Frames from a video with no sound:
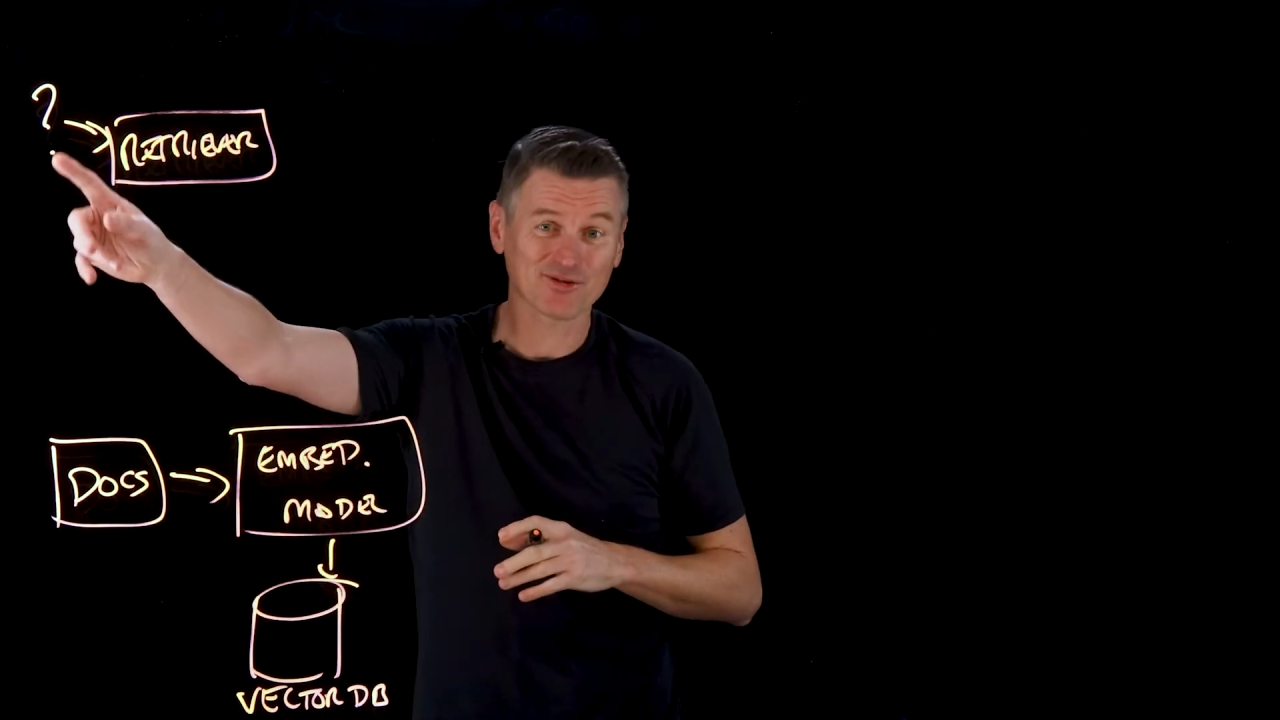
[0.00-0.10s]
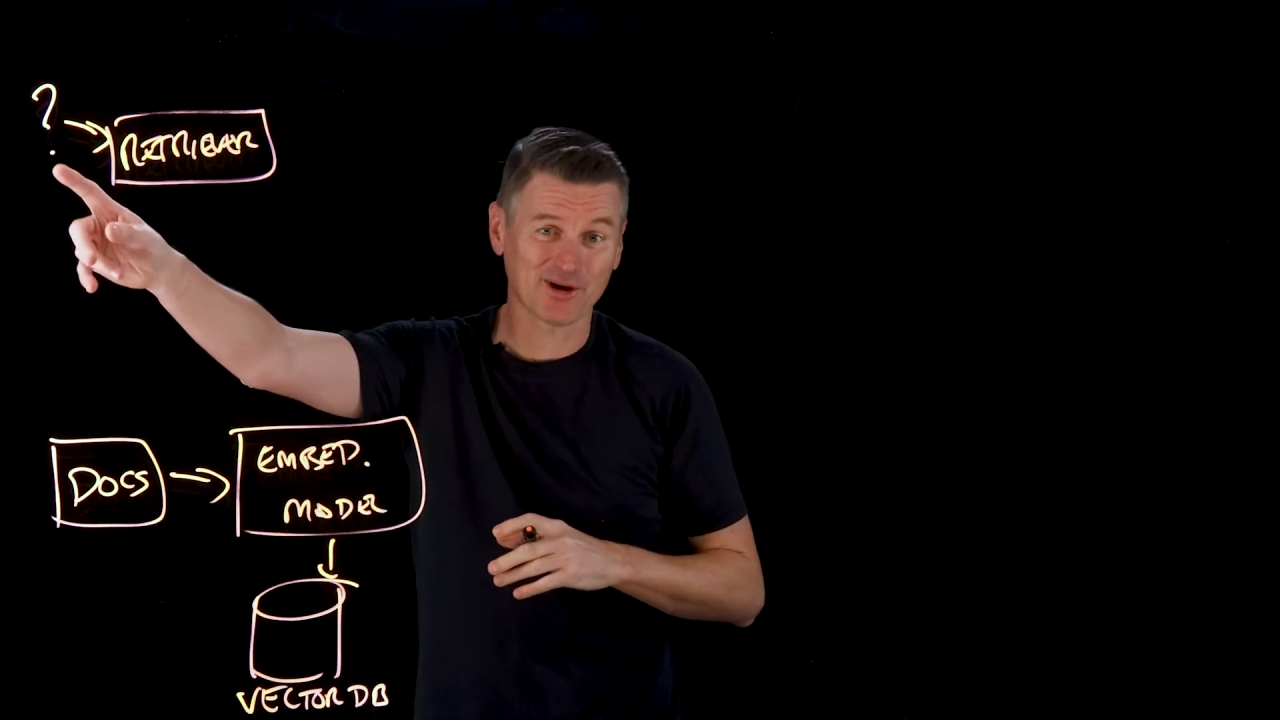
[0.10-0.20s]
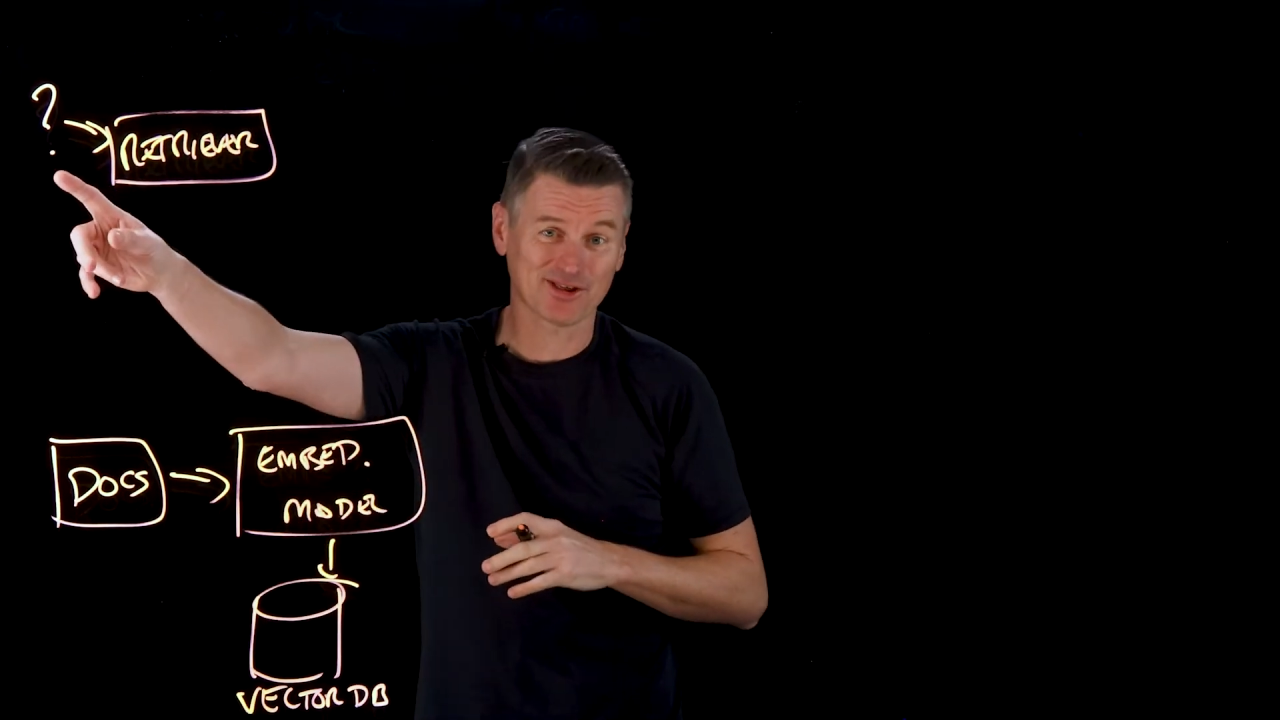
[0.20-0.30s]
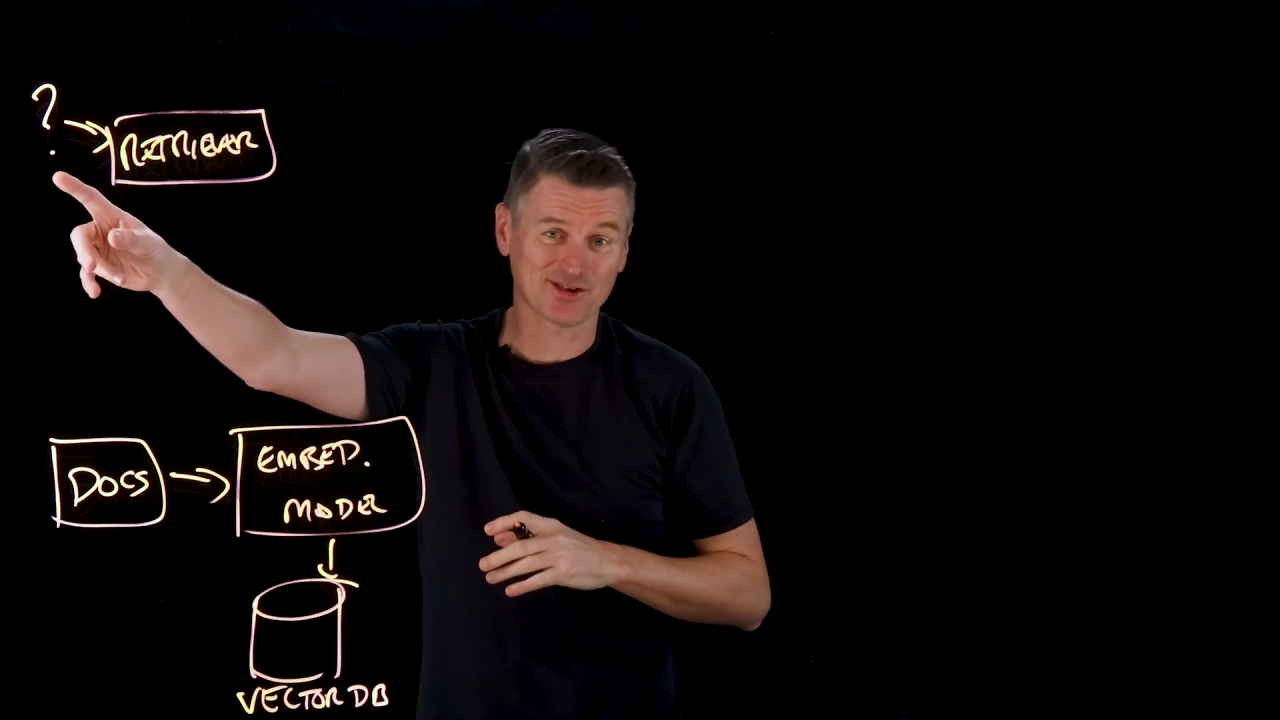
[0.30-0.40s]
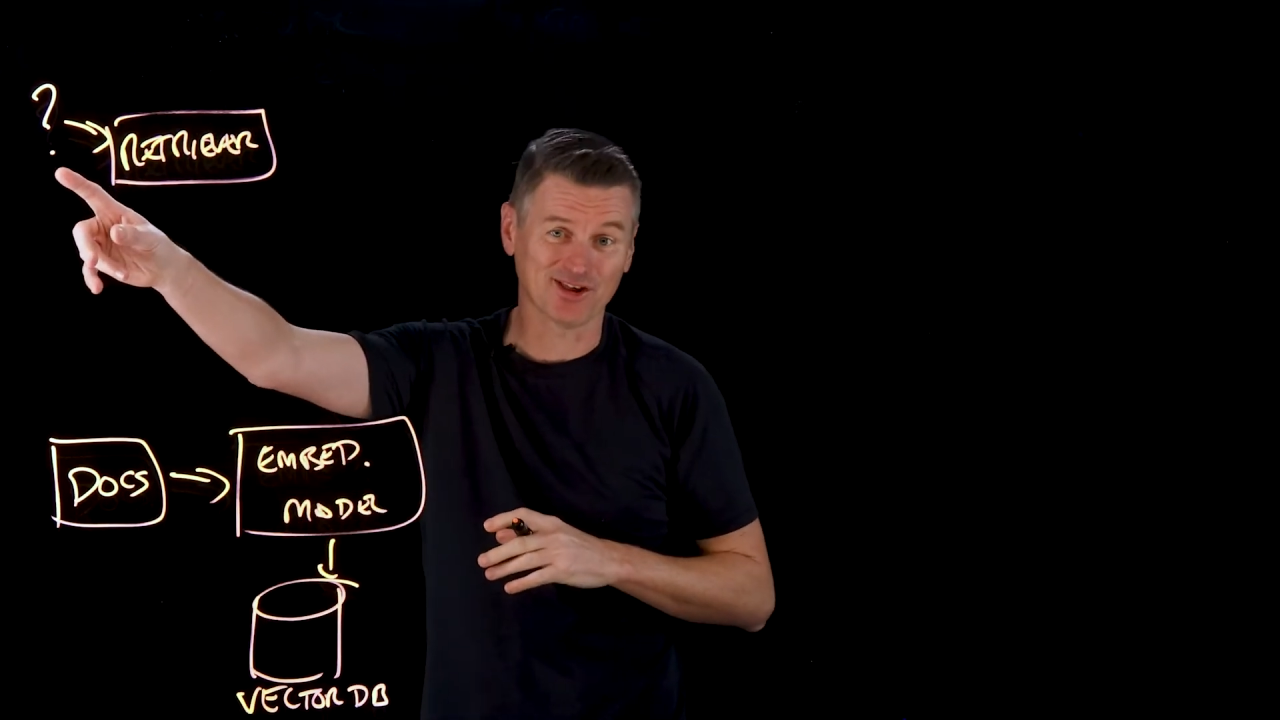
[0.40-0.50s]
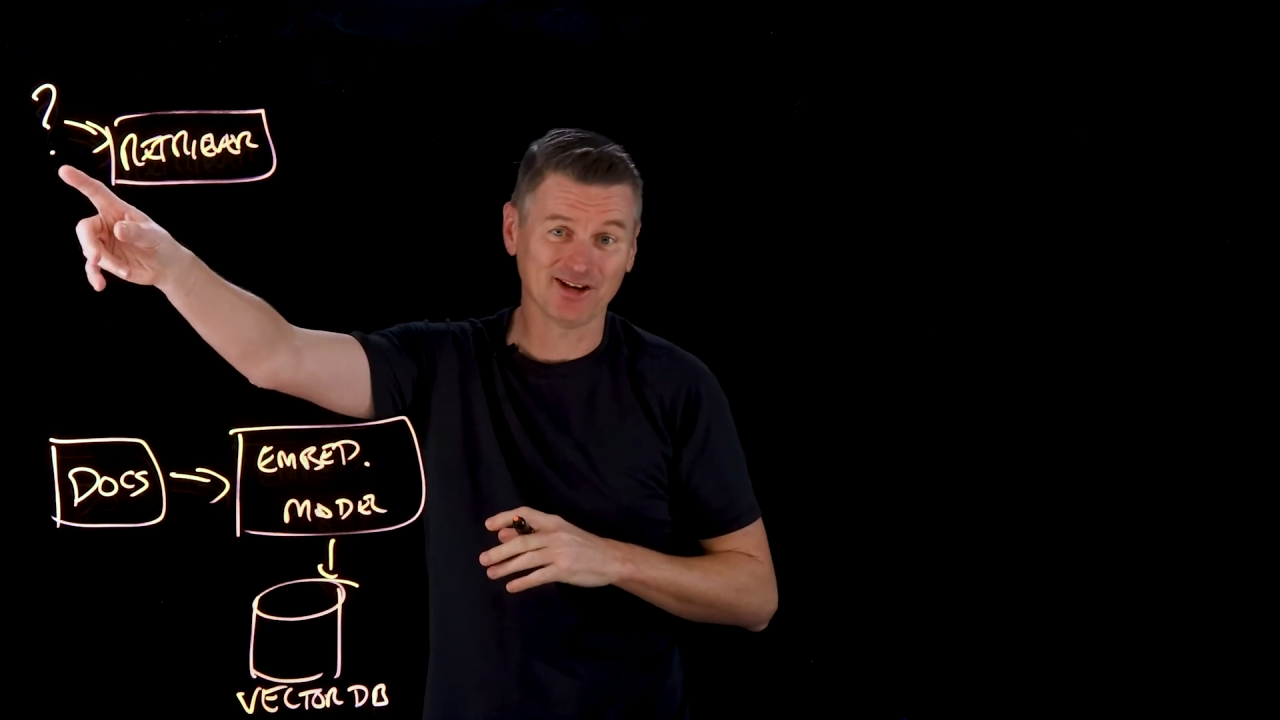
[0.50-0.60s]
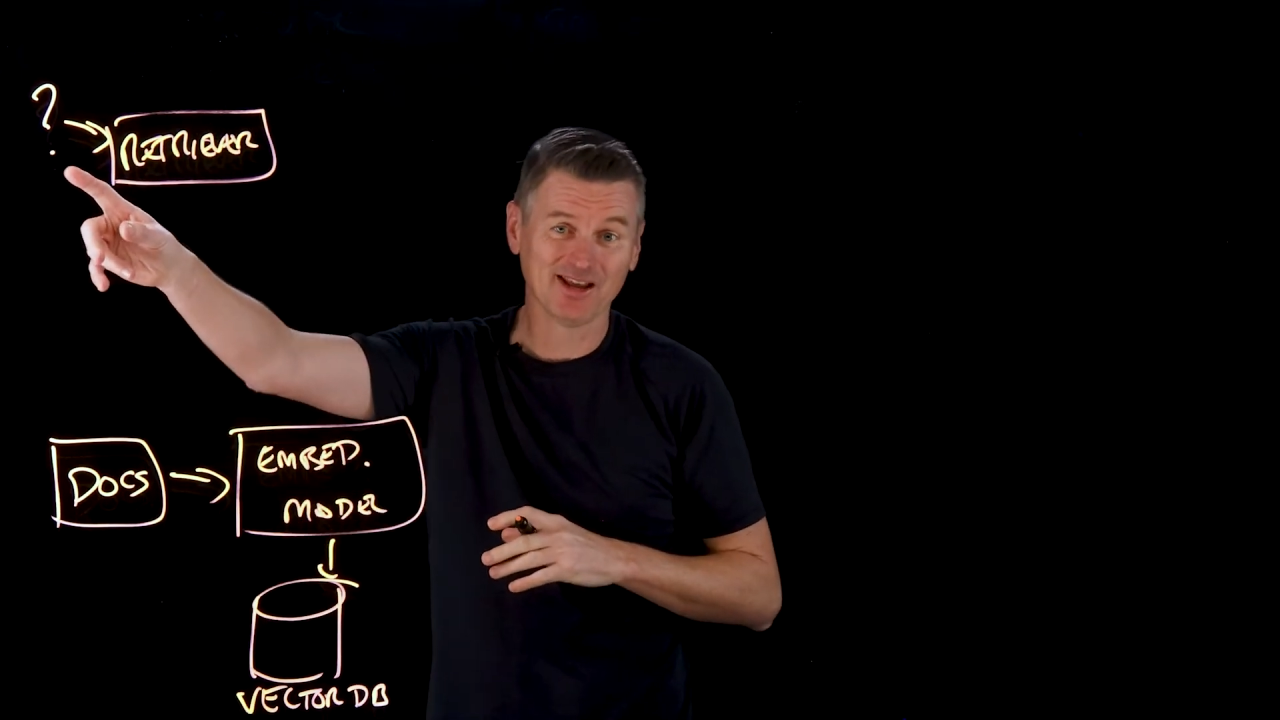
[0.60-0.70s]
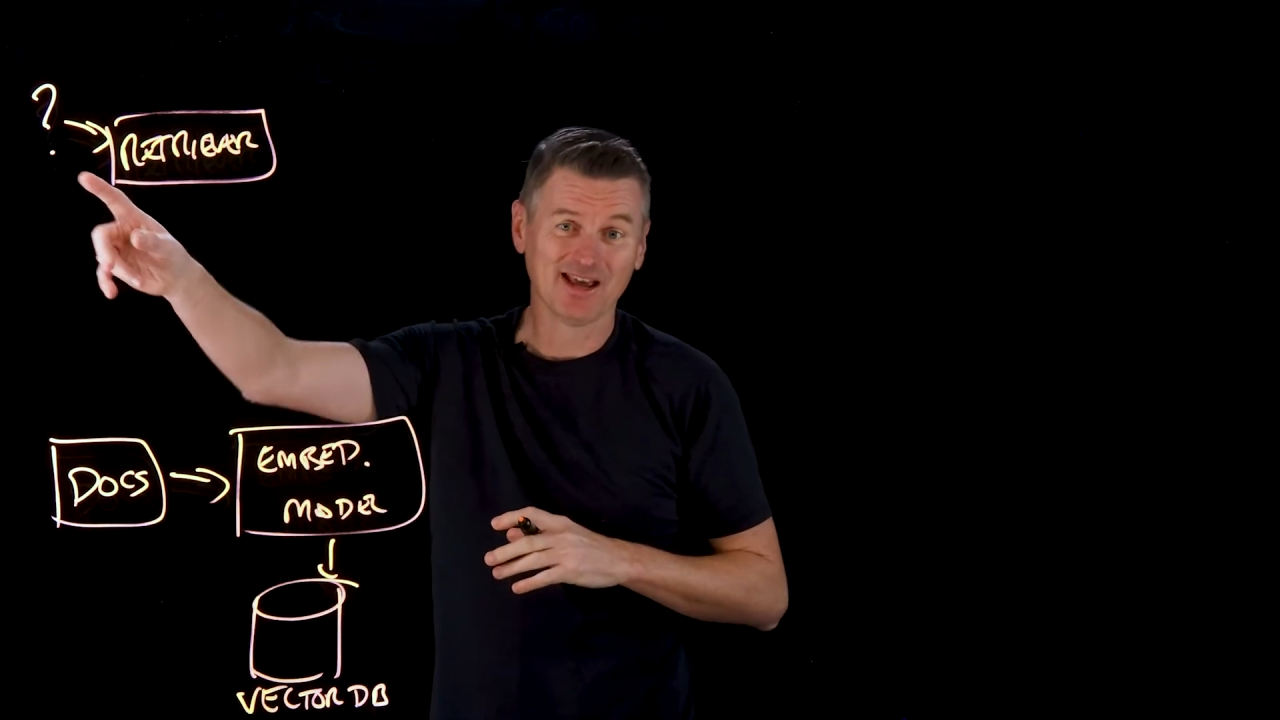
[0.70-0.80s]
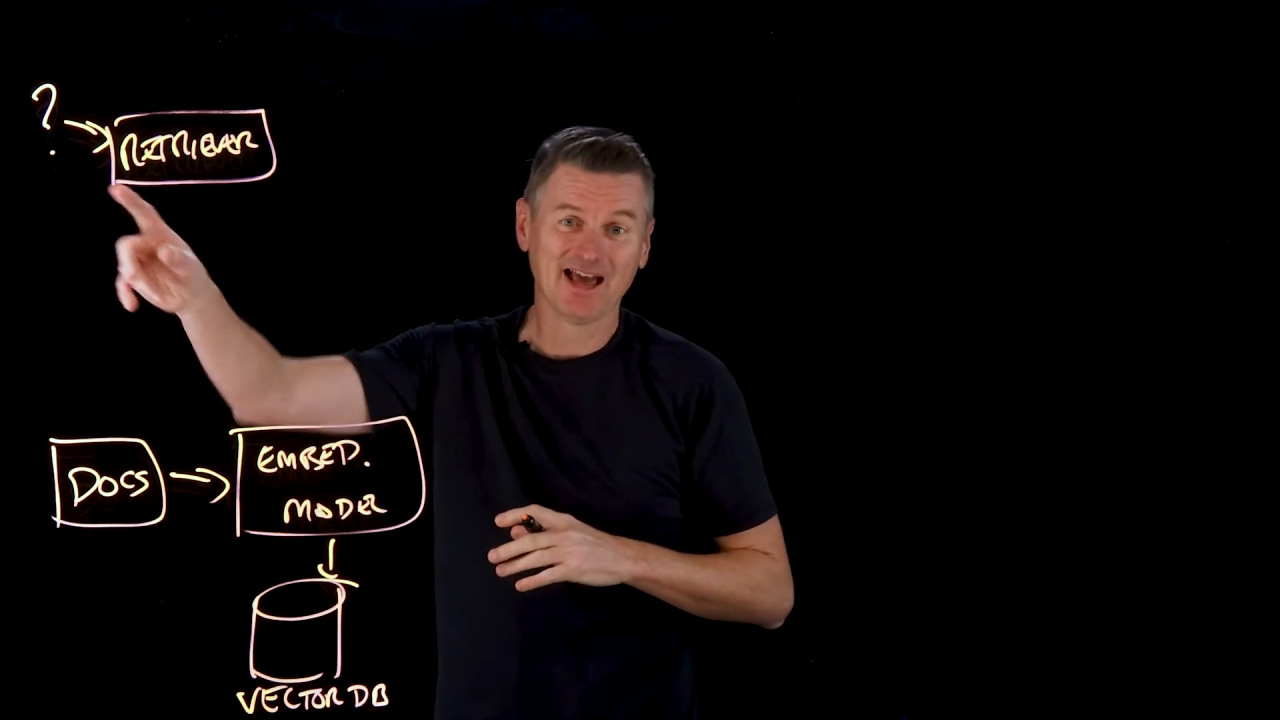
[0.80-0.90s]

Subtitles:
question